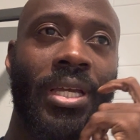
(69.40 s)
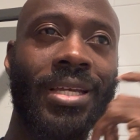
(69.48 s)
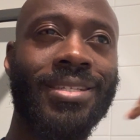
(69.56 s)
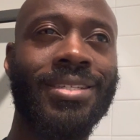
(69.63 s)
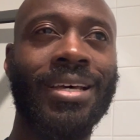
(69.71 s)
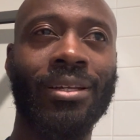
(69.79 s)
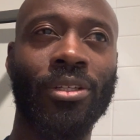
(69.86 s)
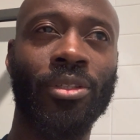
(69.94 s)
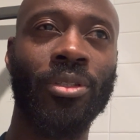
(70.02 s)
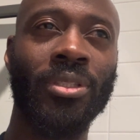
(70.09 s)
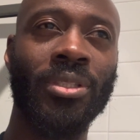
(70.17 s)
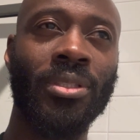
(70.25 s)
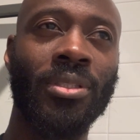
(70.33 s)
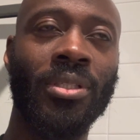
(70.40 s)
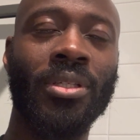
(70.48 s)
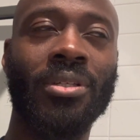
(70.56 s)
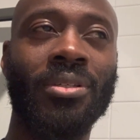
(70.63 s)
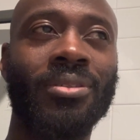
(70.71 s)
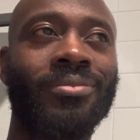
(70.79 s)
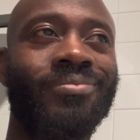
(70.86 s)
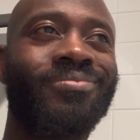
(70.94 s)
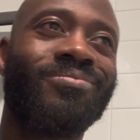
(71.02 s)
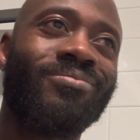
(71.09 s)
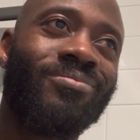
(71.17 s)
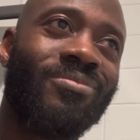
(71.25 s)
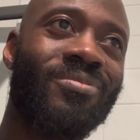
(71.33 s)
Is that good?
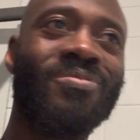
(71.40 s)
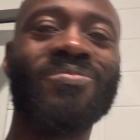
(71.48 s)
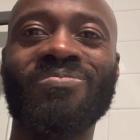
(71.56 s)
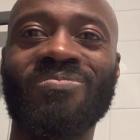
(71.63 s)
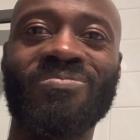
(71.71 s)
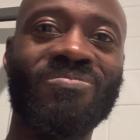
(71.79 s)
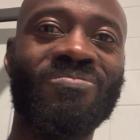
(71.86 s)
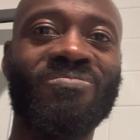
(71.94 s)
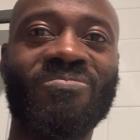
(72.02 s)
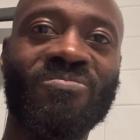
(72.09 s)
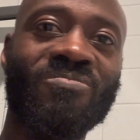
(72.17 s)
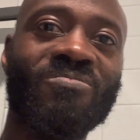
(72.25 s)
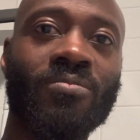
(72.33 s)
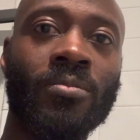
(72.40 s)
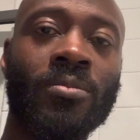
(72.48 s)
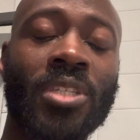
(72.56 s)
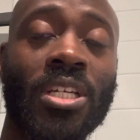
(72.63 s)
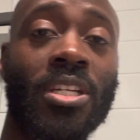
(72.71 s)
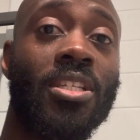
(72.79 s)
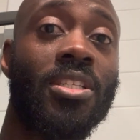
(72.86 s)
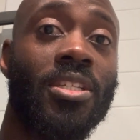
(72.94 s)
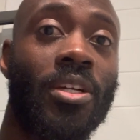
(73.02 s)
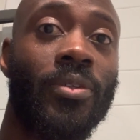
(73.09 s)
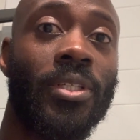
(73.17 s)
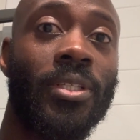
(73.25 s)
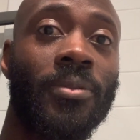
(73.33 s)
Not
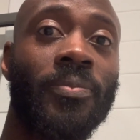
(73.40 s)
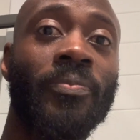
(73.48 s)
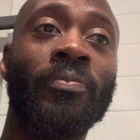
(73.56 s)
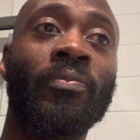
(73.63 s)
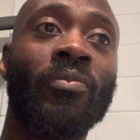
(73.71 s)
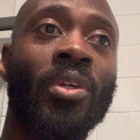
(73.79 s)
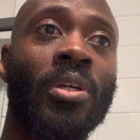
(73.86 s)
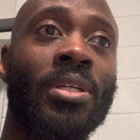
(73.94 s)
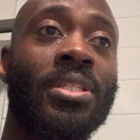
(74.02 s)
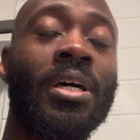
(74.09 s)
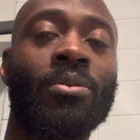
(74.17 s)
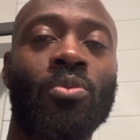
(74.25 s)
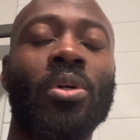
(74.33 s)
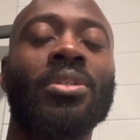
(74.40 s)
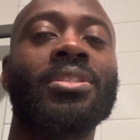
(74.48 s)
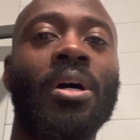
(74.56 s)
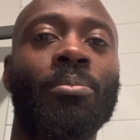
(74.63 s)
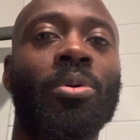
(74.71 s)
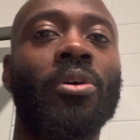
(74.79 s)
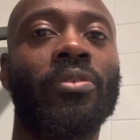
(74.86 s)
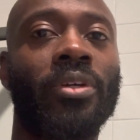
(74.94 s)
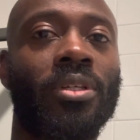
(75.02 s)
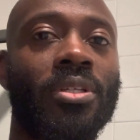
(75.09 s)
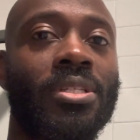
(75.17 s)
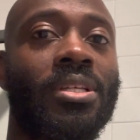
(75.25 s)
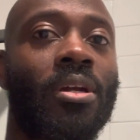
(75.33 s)
necessarily. It's not perfect.
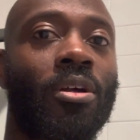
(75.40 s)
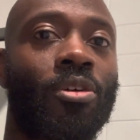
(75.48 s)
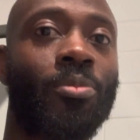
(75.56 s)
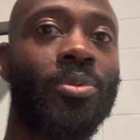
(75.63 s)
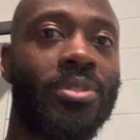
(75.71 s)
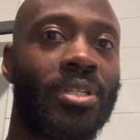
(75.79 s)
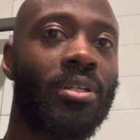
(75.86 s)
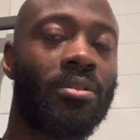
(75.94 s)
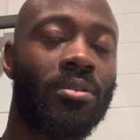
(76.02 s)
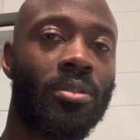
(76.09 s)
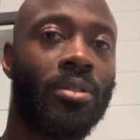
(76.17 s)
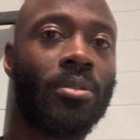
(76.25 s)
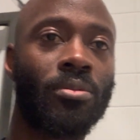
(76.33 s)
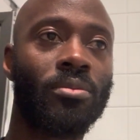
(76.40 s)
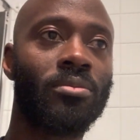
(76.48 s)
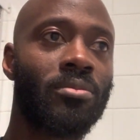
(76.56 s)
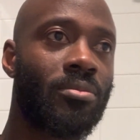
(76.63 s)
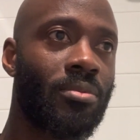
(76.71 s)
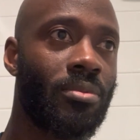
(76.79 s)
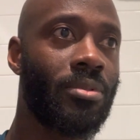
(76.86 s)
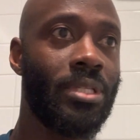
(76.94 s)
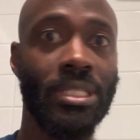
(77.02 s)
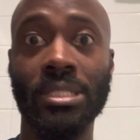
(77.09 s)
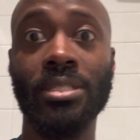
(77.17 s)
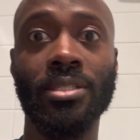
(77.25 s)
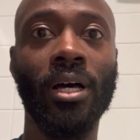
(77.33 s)
It's not 100%, this
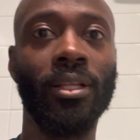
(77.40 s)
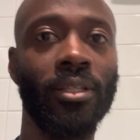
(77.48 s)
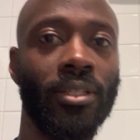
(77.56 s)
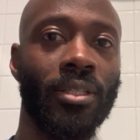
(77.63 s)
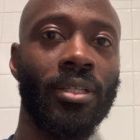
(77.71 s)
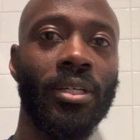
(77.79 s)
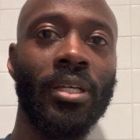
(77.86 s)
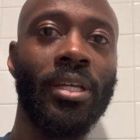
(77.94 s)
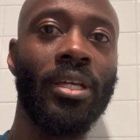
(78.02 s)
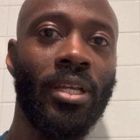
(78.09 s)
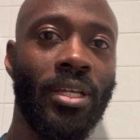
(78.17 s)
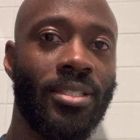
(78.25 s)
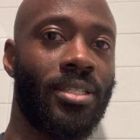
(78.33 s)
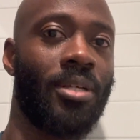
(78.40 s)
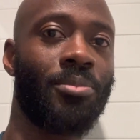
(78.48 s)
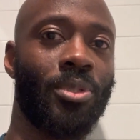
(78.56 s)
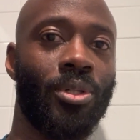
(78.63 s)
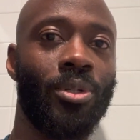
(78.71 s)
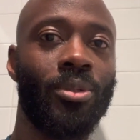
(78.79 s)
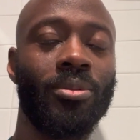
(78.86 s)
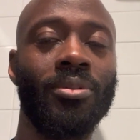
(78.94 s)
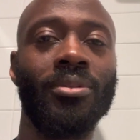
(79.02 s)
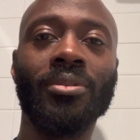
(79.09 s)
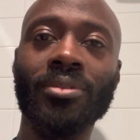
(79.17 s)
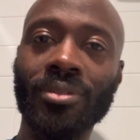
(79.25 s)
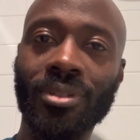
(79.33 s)
is solid. Is it up to
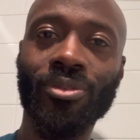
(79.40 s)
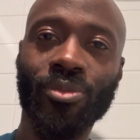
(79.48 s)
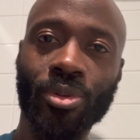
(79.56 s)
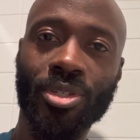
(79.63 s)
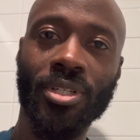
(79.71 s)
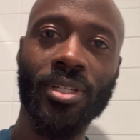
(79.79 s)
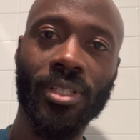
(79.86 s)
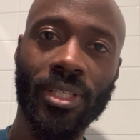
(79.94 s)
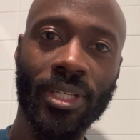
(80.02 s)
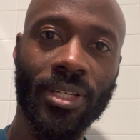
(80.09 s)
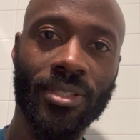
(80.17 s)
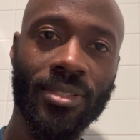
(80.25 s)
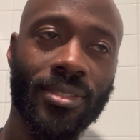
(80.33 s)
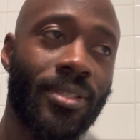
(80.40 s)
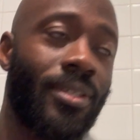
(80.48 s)
code? Unfortunately, yes.